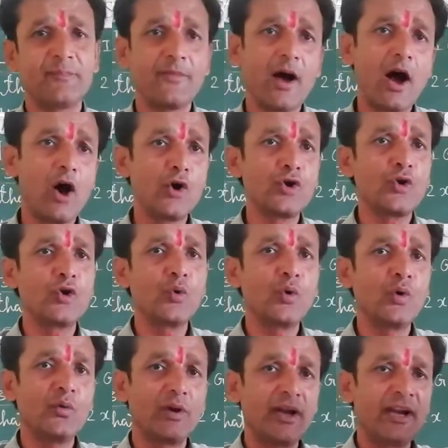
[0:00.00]
how to
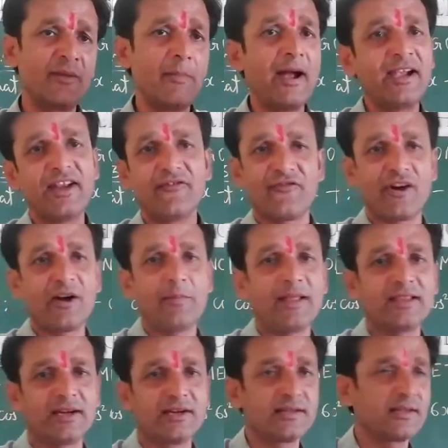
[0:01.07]
do it by different methods.